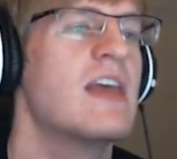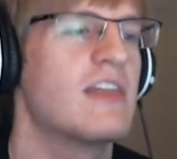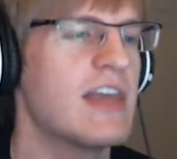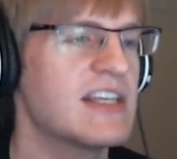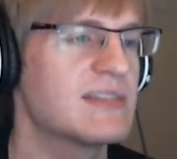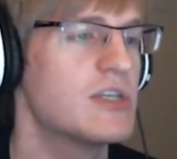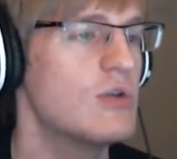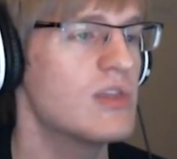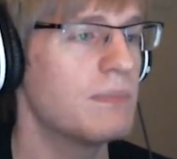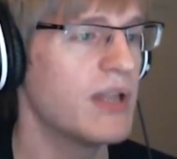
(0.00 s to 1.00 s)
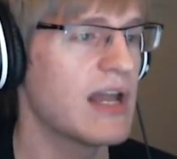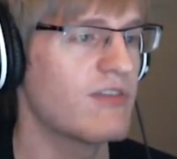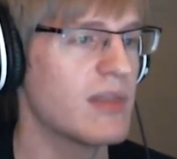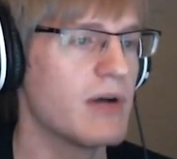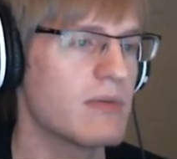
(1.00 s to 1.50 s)
thanks you, the player,
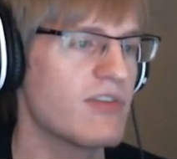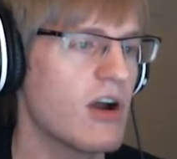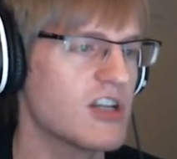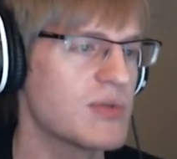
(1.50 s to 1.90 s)
from the bottom of our hearts.